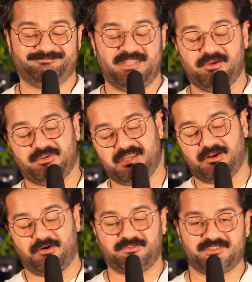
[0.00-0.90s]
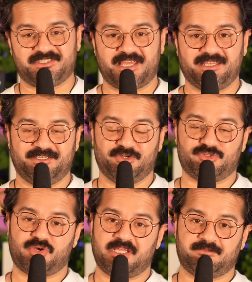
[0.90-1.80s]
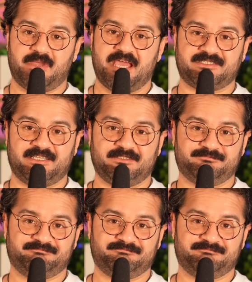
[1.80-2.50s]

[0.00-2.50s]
Now get off the set. You're trespassing.